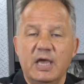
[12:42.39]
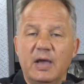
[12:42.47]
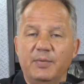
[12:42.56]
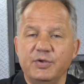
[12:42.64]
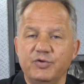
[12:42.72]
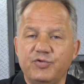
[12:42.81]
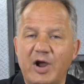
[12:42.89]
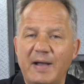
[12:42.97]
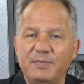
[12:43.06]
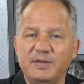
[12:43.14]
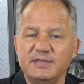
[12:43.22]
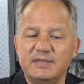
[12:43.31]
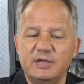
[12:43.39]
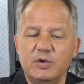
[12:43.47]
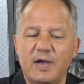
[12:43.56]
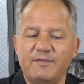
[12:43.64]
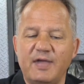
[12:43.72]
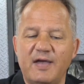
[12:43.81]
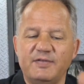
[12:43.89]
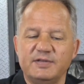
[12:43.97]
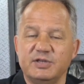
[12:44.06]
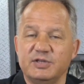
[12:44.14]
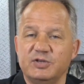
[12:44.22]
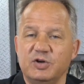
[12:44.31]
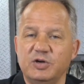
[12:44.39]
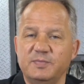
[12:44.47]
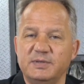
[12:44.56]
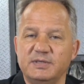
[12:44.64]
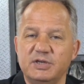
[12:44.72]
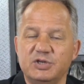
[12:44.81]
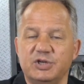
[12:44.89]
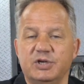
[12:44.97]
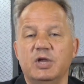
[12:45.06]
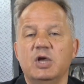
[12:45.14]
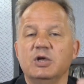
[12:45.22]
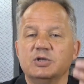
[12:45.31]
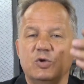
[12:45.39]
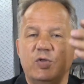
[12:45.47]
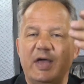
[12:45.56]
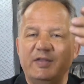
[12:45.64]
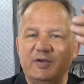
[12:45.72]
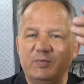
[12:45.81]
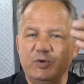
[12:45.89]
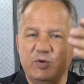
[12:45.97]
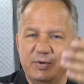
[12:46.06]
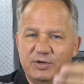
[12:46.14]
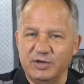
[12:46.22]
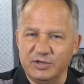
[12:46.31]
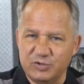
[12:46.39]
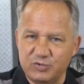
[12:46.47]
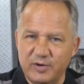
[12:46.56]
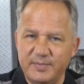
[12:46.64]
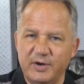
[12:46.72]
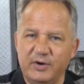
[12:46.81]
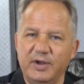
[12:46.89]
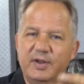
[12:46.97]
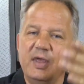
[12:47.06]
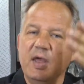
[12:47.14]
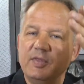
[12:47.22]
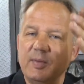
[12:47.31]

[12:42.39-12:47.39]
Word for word: And when you drop this in, you have to have this in a certain position so that the, when you put the distributor in,